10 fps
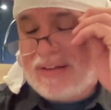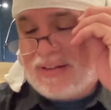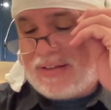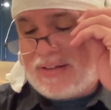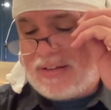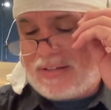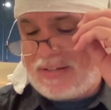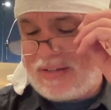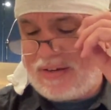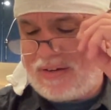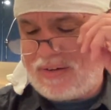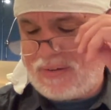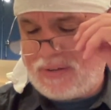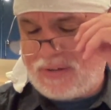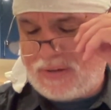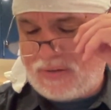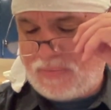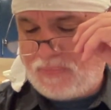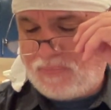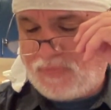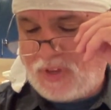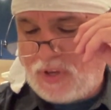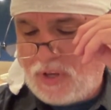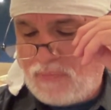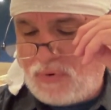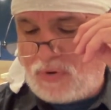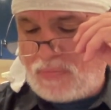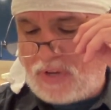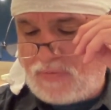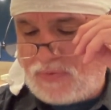Let's see here. Bjorn made